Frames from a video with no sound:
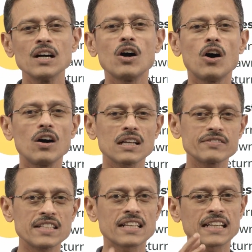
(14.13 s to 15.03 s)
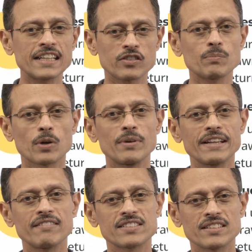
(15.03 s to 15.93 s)
All of these are conditional probability
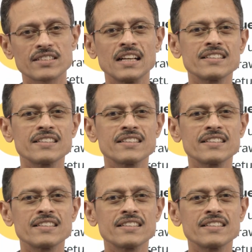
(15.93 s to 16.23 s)
questions.